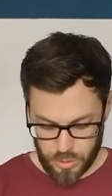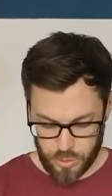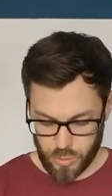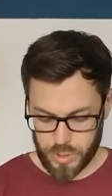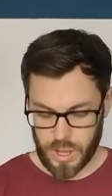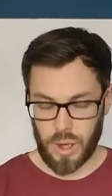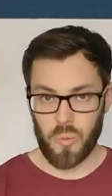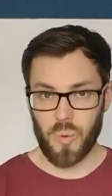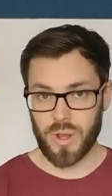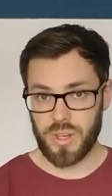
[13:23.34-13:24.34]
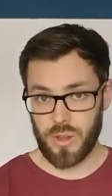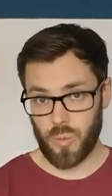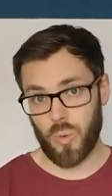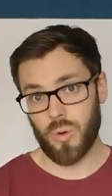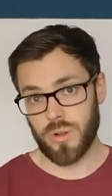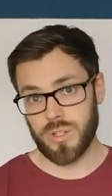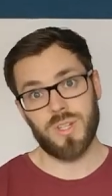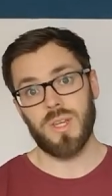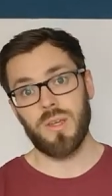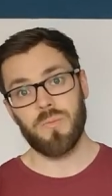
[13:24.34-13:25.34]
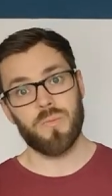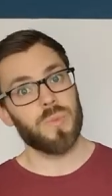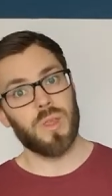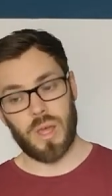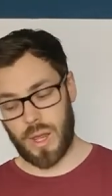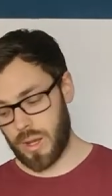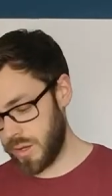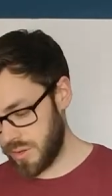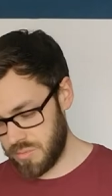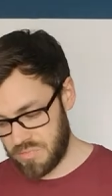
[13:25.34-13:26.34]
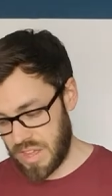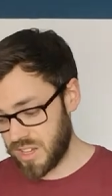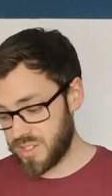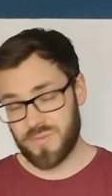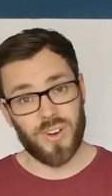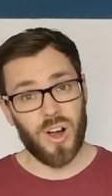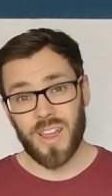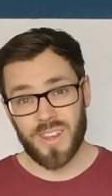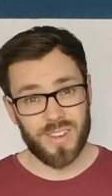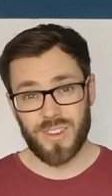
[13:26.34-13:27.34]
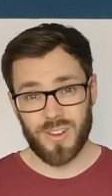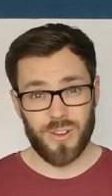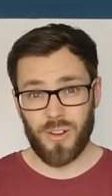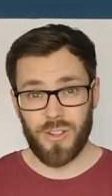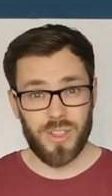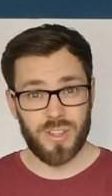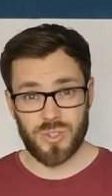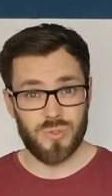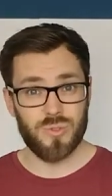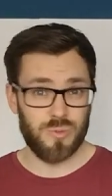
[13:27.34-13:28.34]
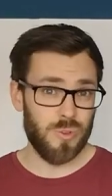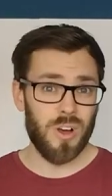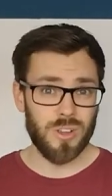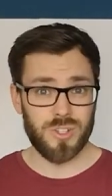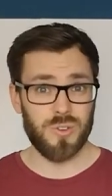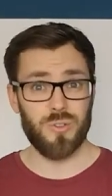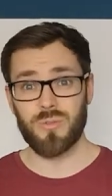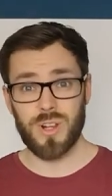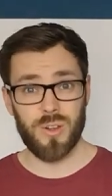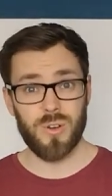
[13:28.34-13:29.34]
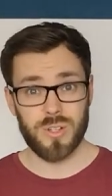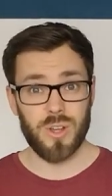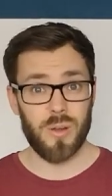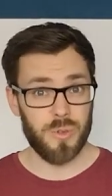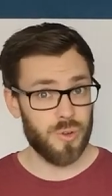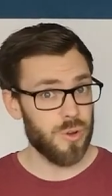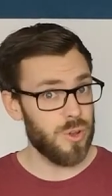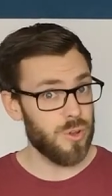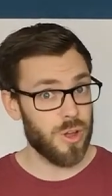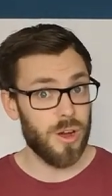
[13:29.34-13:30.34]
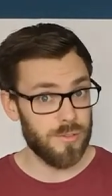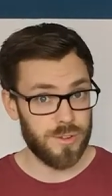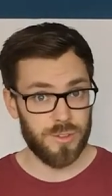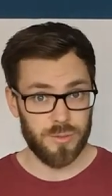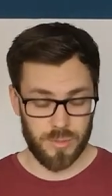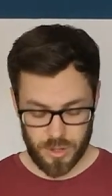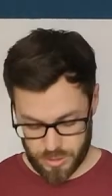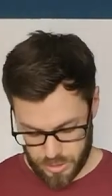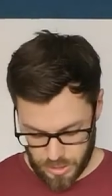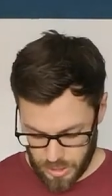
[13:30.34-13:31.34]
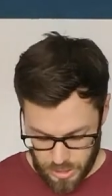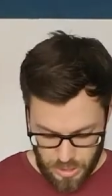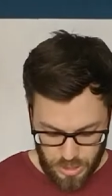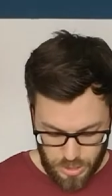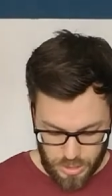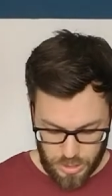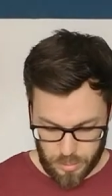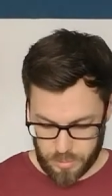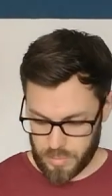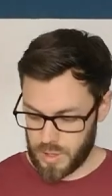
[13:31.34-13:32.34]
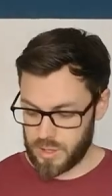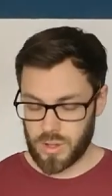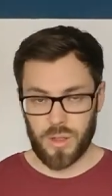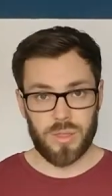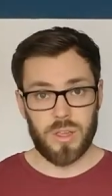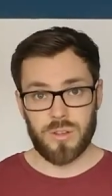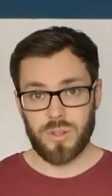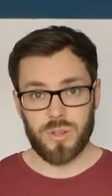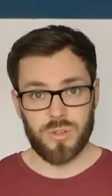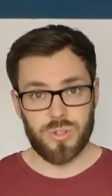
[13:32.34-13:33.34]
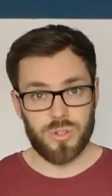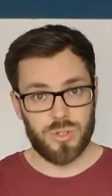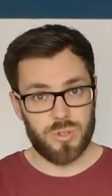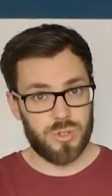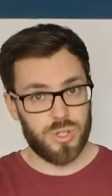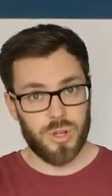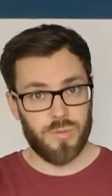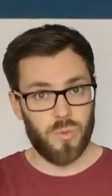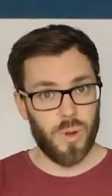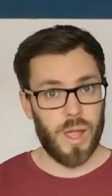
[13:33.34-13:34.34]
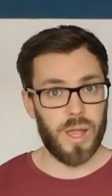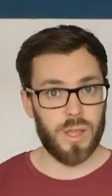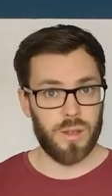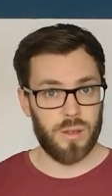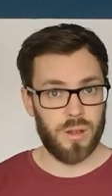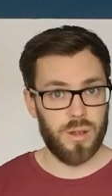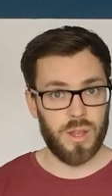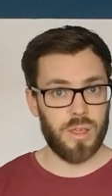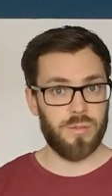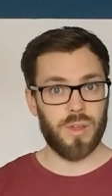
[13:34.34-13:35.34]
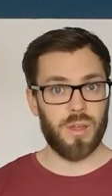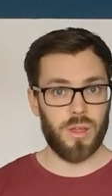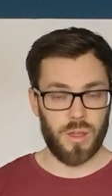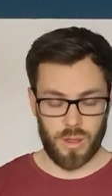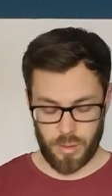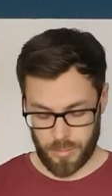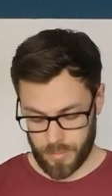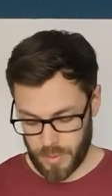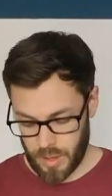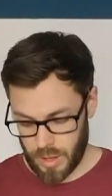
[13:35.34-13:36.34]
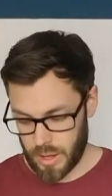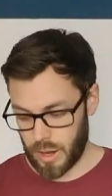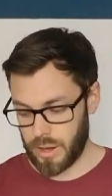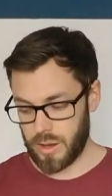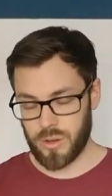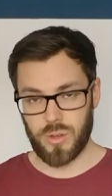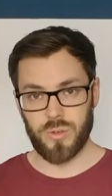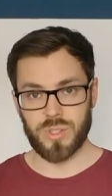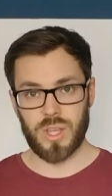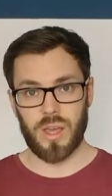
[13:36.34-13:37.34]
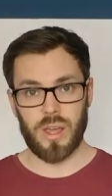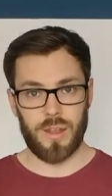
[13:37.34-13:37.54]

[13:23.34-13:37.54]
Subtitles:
You'll get a 1-year warranty, and that's fine. You know, these swords will last you a really long time. You've got to look after them, though. These aren't things you can just shove away and leave it and then use it.